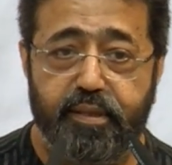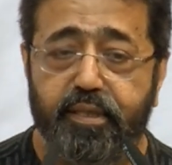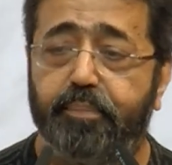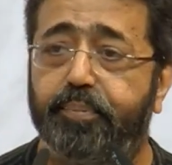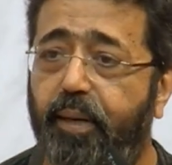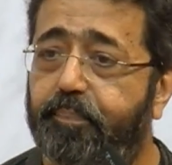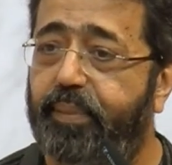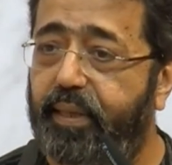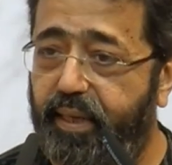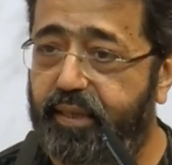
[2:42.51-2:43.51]
It's
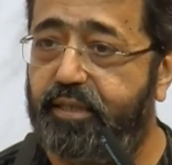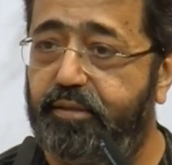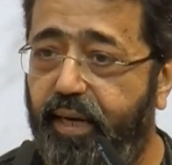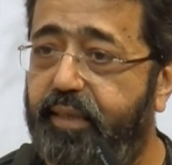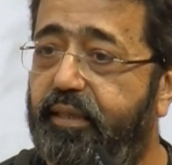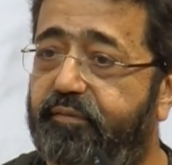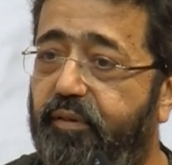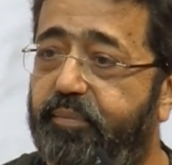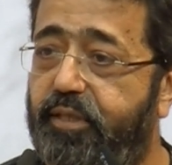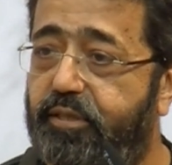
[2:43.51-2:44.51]
abruptly extracted
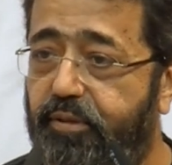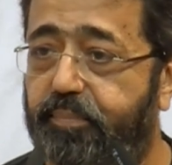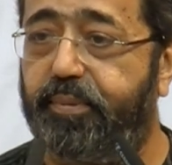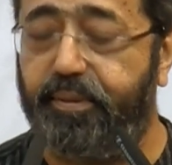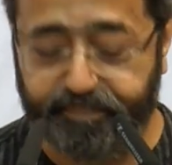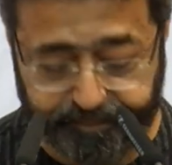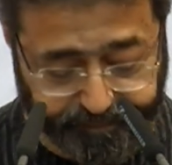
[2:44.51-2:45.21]
from the script.